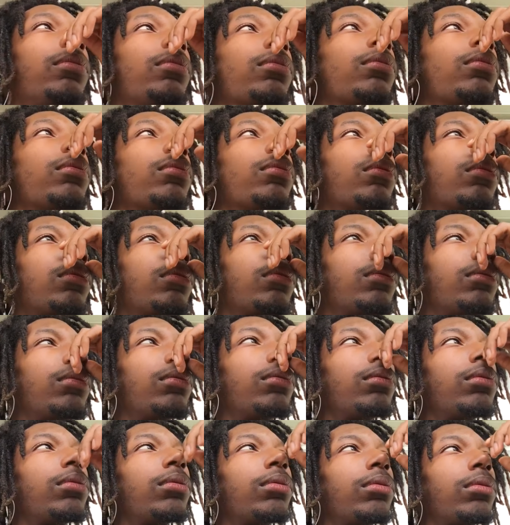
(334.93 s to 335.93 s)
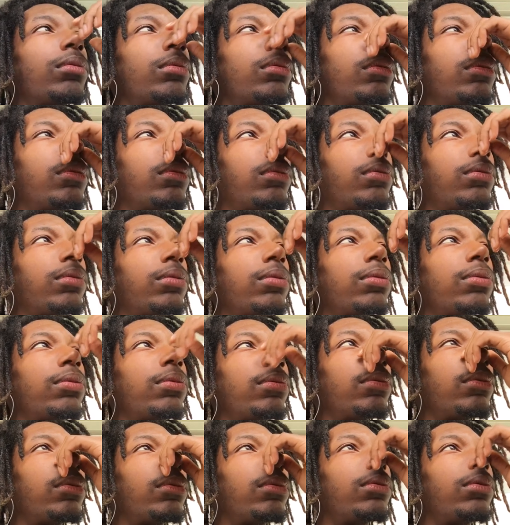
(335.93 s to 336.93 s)

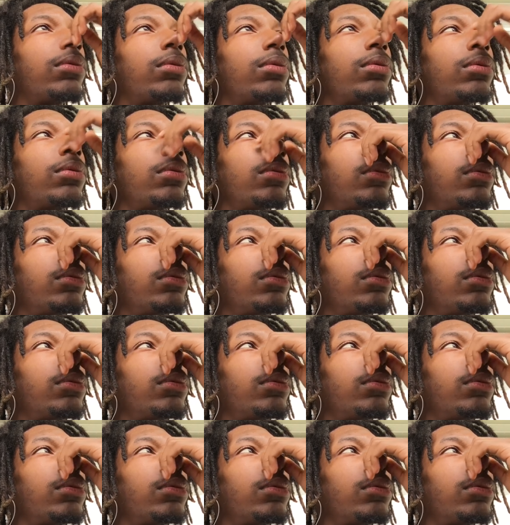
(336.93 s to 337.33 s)
No one is speaking in this clip.